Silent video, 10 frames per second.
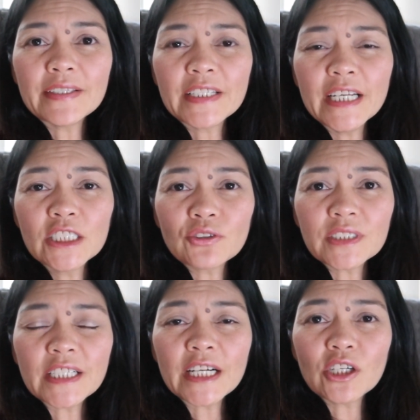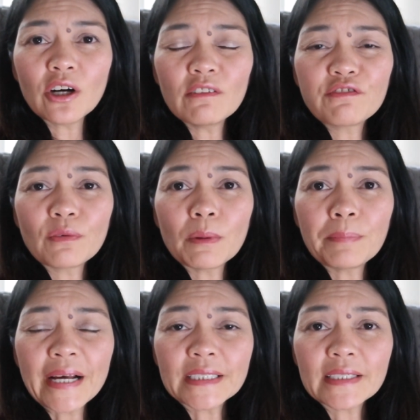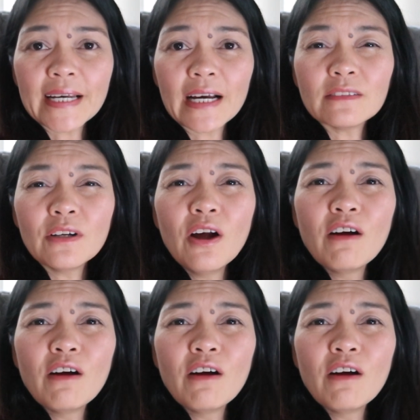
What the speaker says: the interest that I got from a bank account